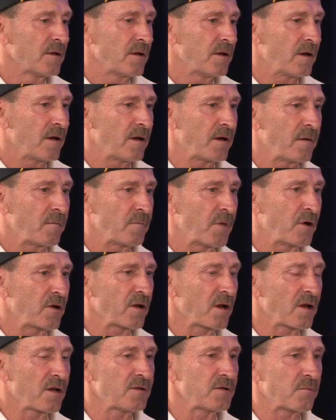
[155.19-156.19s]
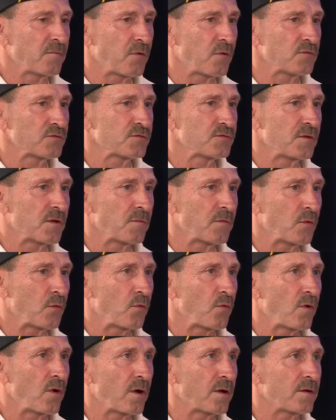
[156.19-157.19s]
American Legion Post Number
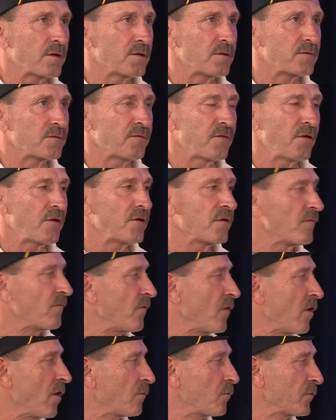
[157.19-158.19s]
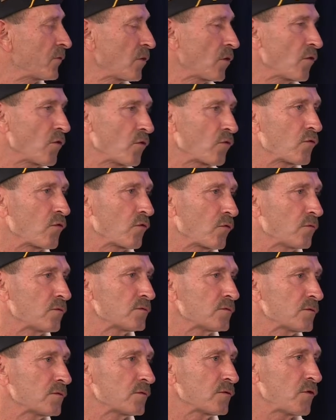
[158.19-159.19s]
1 is very involved with the local
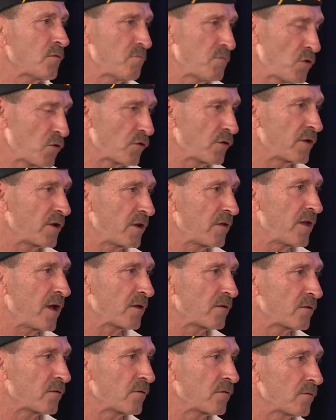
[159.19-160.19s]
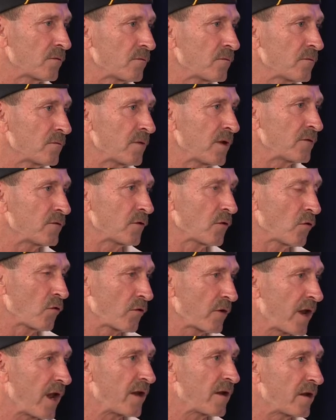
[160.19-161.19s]
community that they're
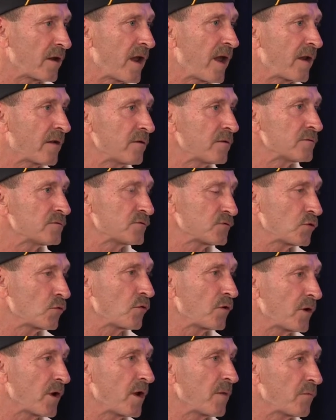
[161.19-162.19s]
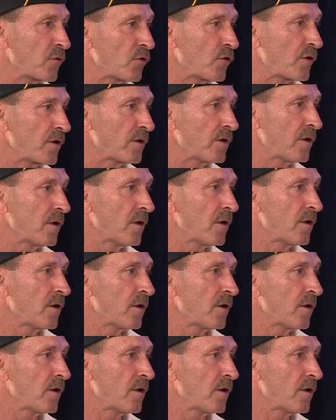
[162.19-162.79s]
located at, Stewart neighborhood.